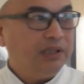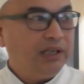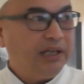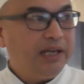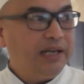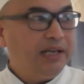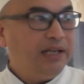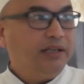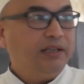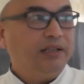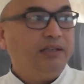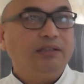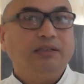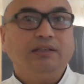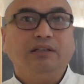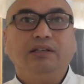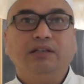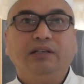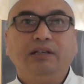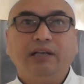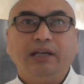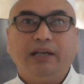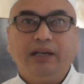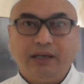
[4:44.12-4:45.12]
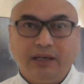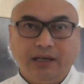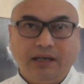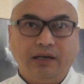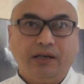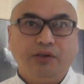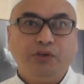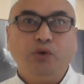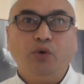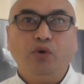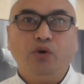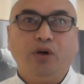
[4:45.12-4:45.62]
In
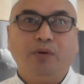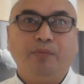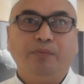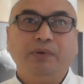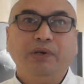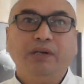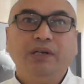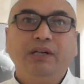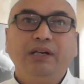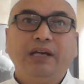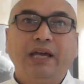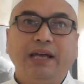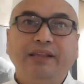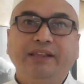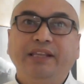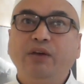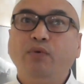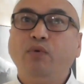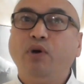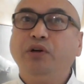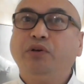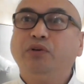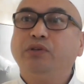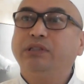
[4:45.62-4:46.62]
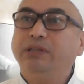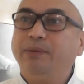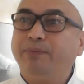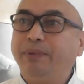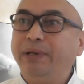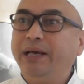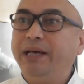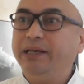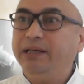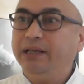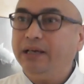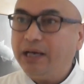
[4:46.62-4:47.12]
Europe, and they want to
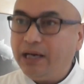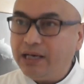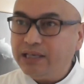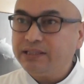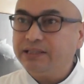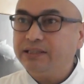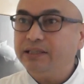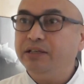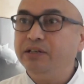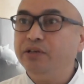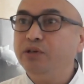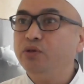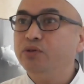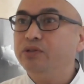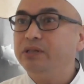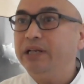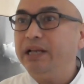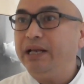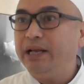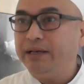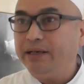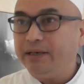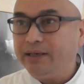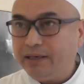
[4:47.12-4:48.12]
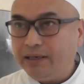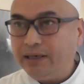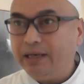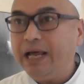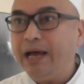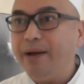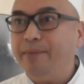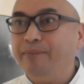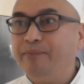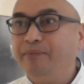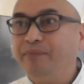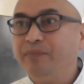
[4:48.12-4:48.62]
supply us a New Zealand
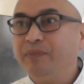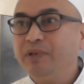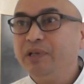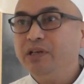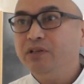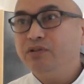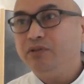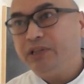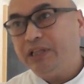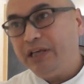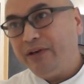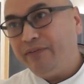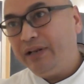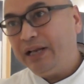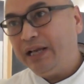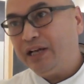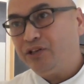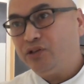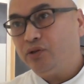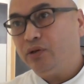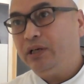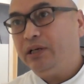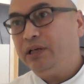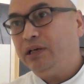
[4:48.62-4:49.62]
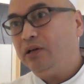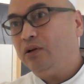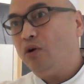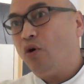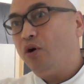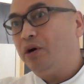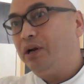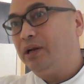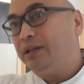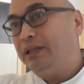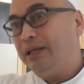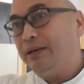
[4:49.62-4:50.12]
lamb, so they will actually
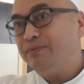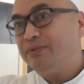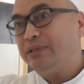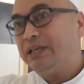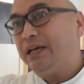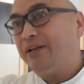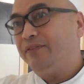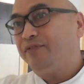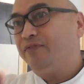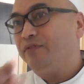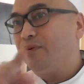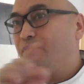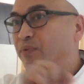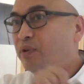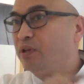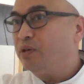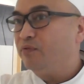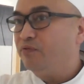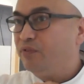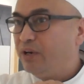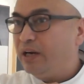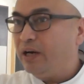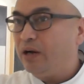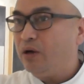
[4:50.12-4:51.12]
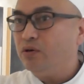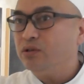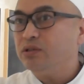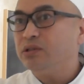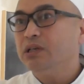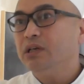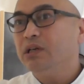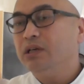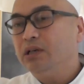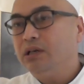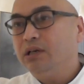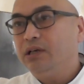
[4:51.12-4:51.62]
order themselves from the warehouse.
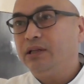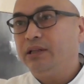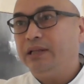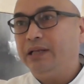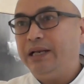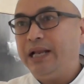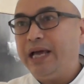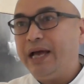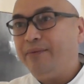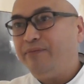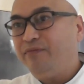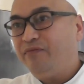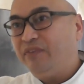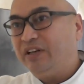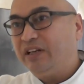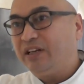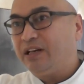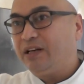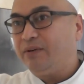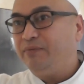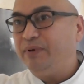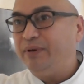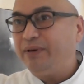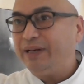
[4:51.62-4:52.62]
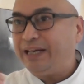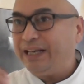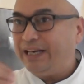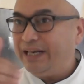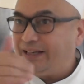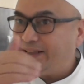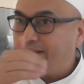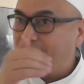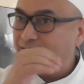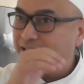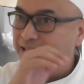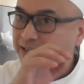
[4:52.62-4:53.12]
The lamb will be
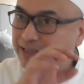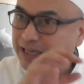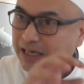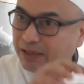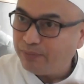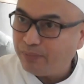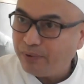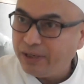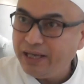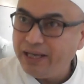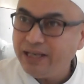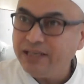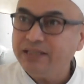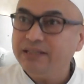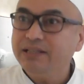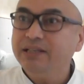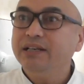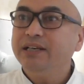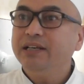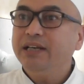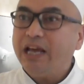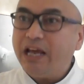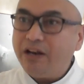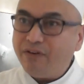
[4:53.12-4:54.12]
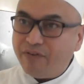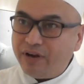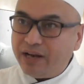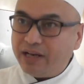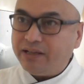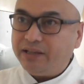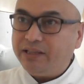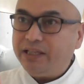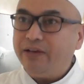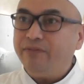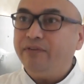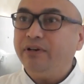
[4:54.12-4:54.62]
collected in that place, and where
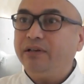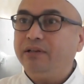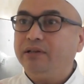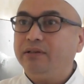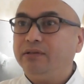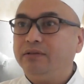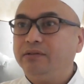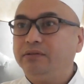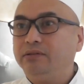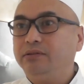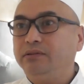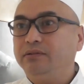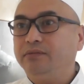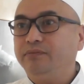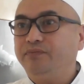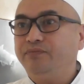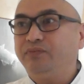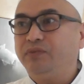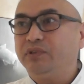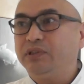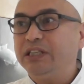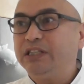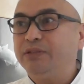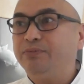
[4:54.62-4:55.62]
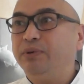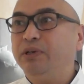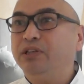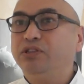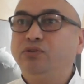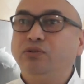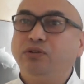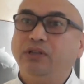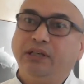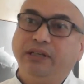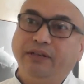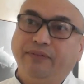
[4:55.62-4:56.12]
they will disperse
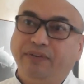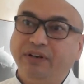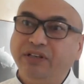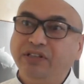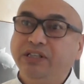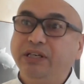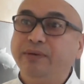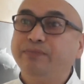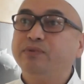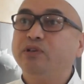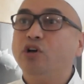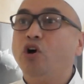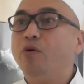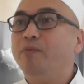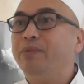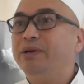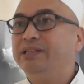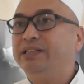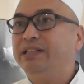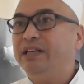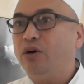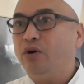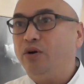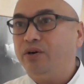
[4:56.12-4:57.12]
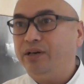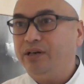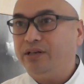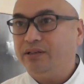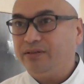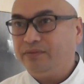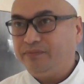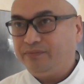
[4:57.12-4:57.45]
to the different ships how much they order.